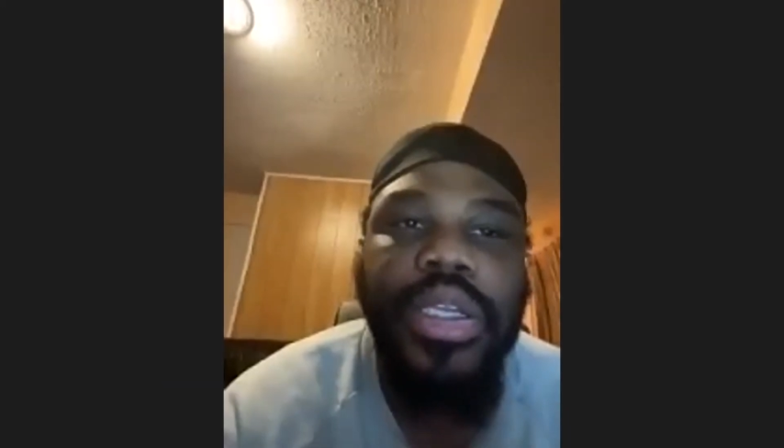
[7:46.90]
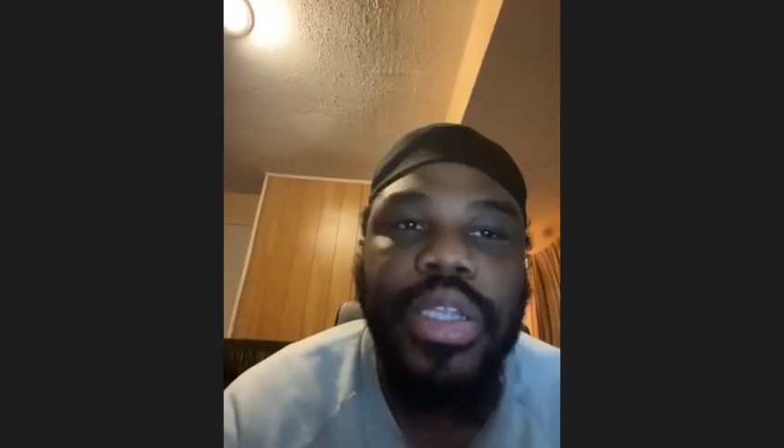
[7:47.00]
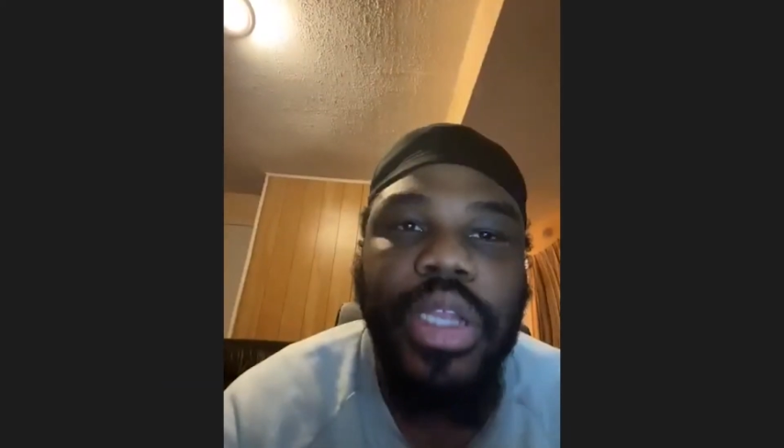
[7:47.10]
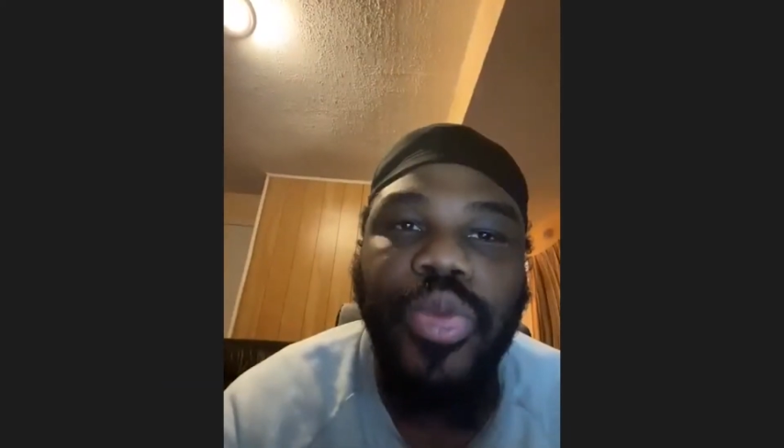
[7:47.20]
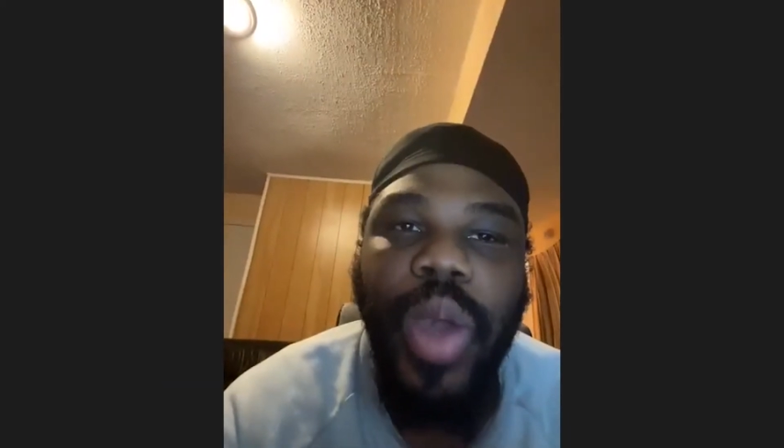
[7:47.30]

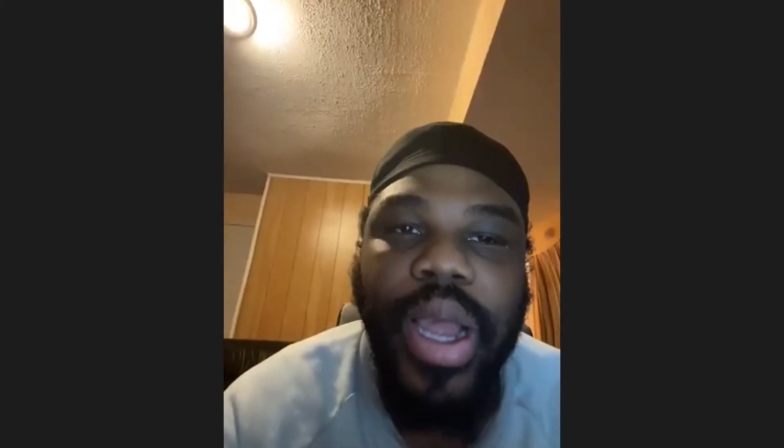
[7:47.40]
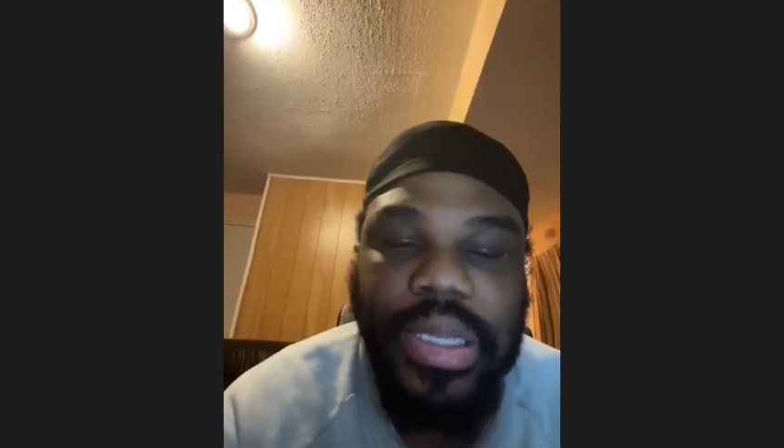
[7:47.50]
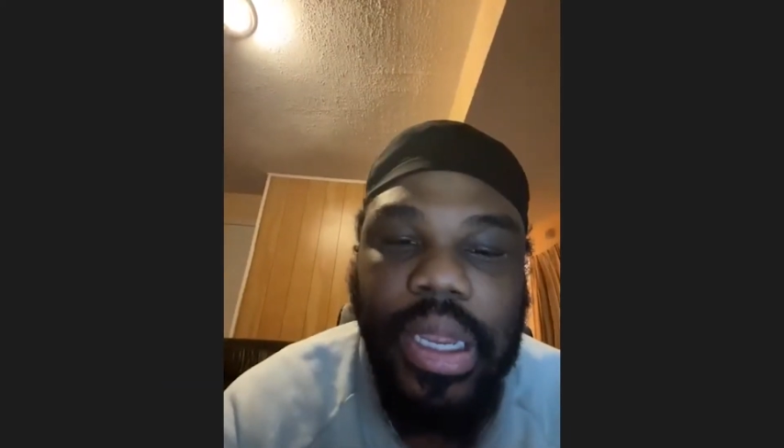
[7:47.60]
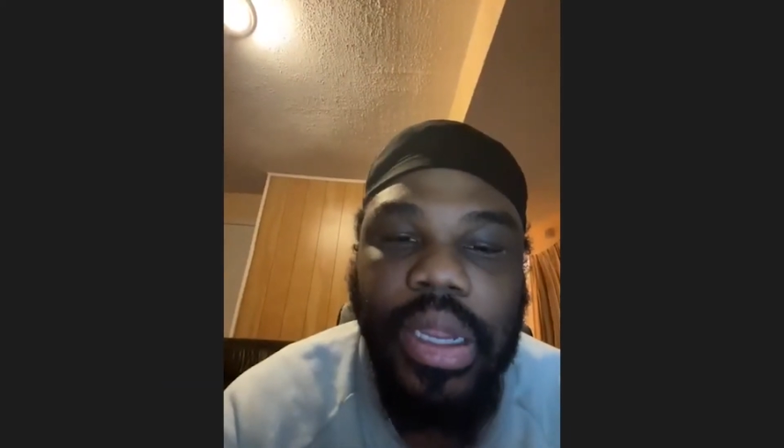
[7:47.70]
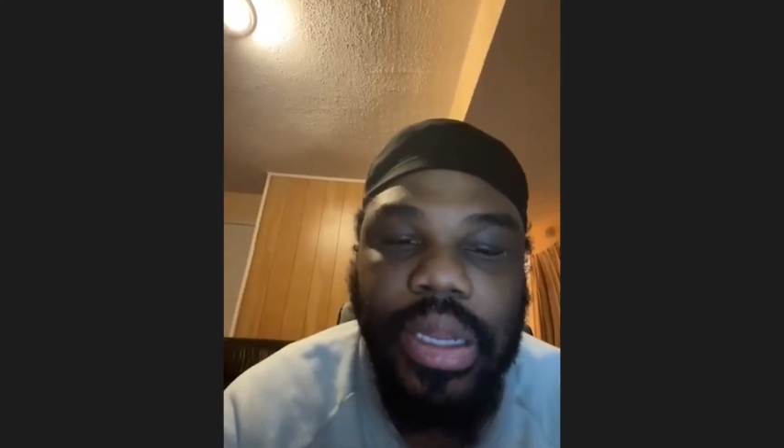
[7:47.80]
why
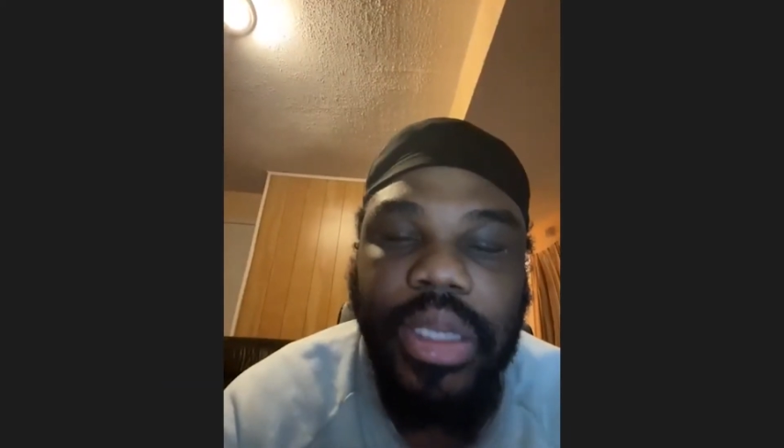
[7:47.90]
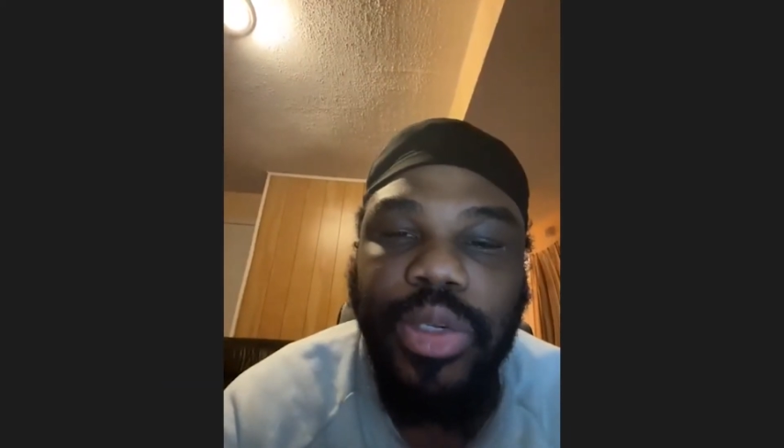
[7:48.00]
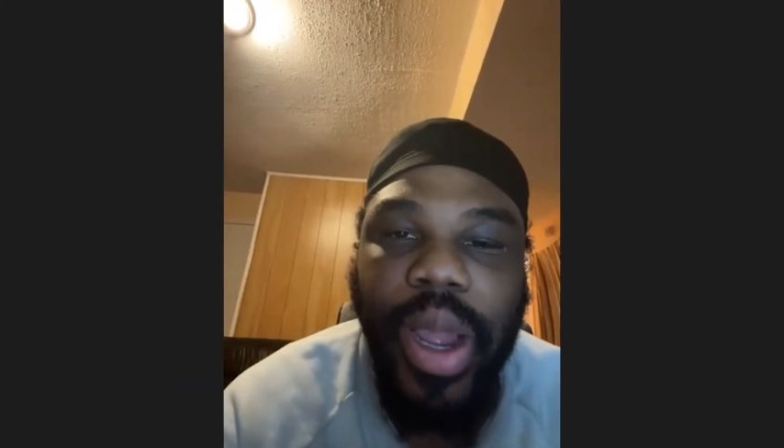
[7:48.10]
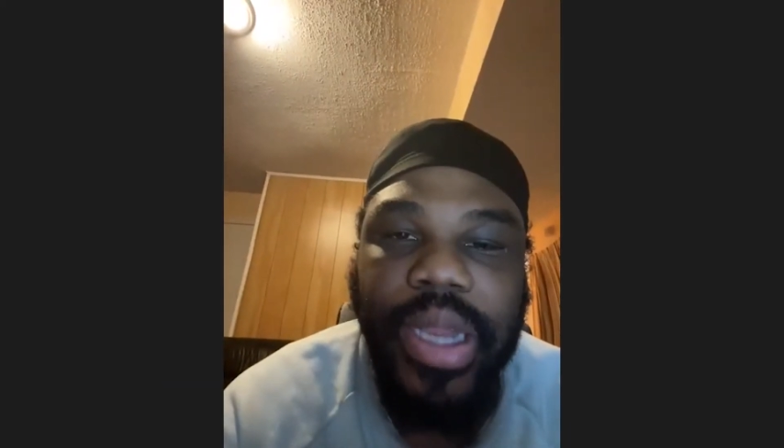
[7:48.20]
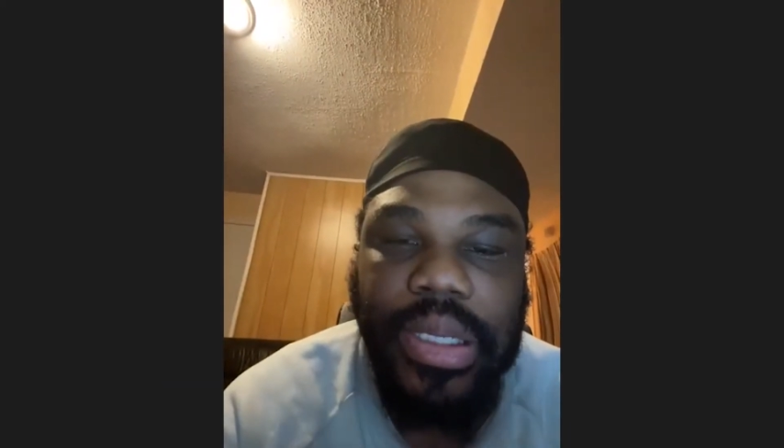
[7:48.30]

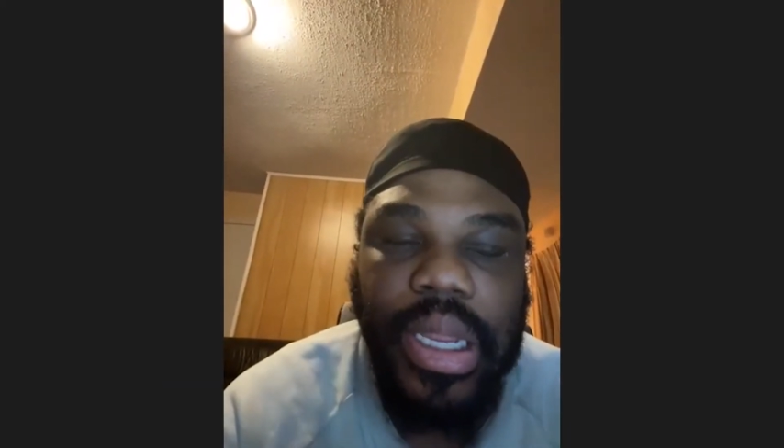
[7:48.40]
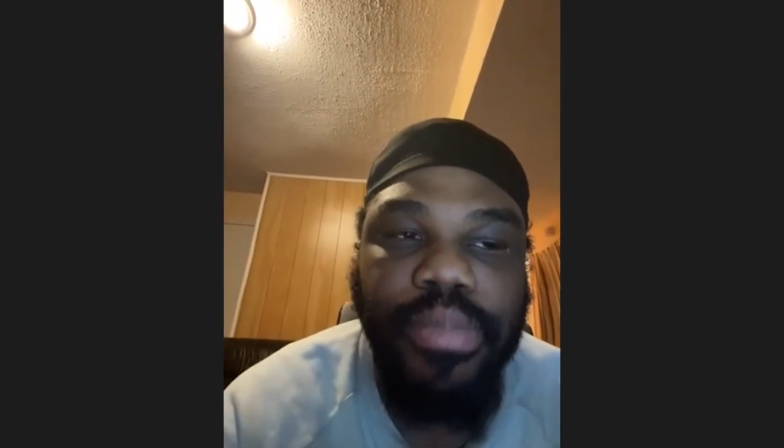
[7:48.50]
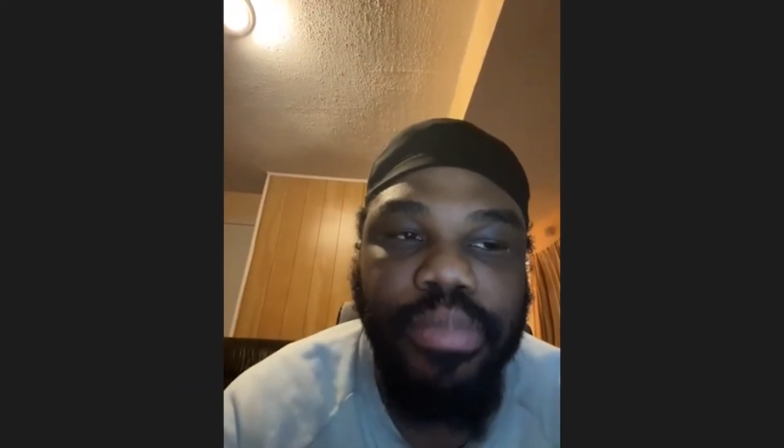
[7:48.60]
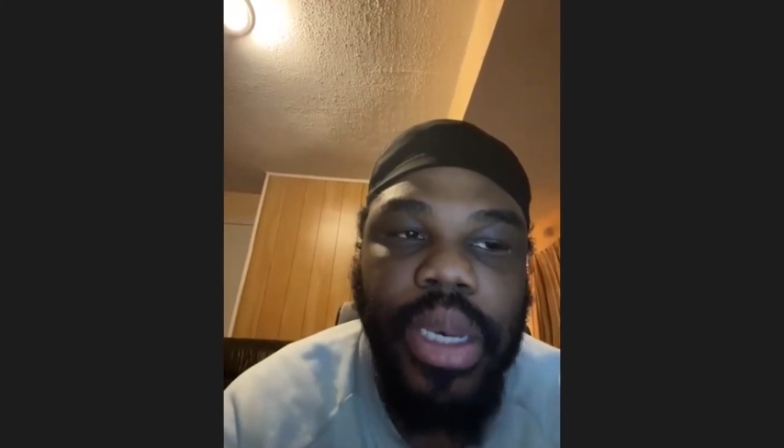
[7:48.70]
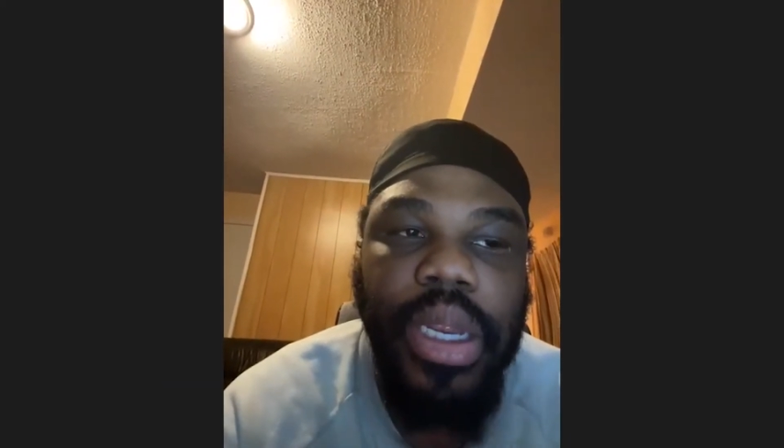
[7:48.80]
I said
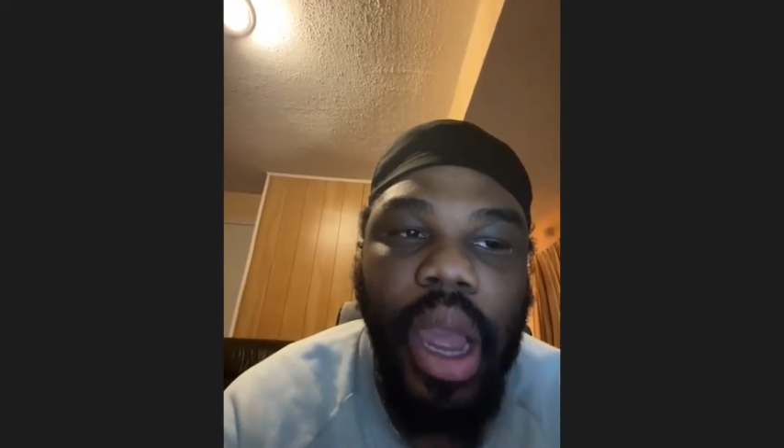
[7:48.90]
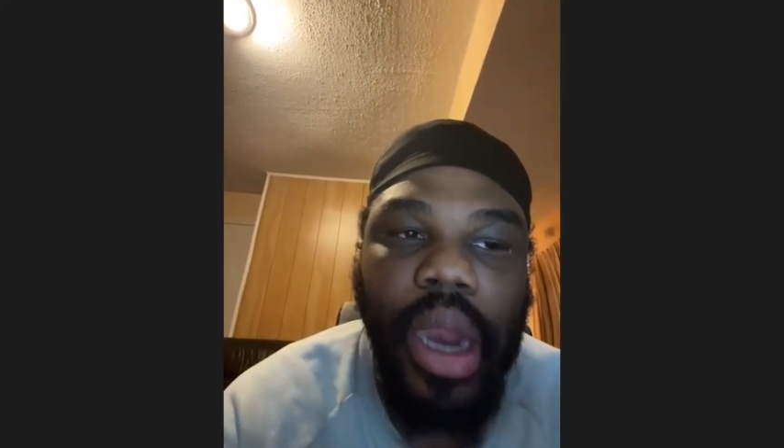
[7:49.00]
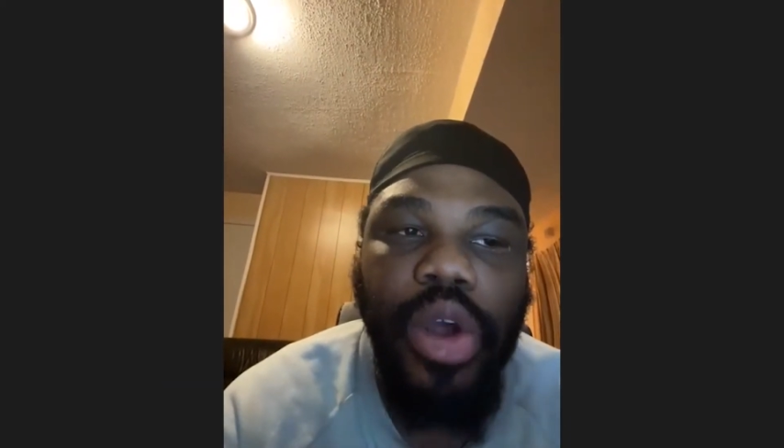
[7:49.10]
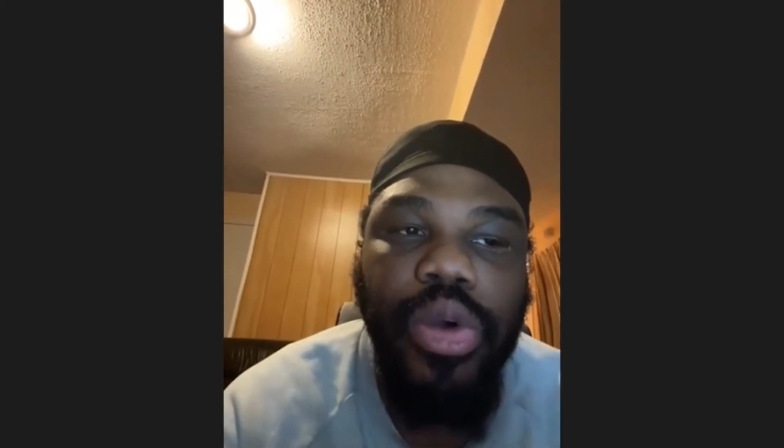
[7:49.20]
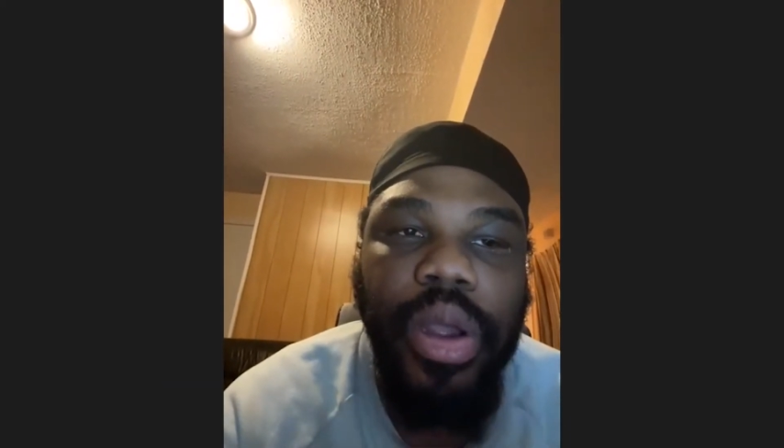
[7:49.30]
Mitty. I know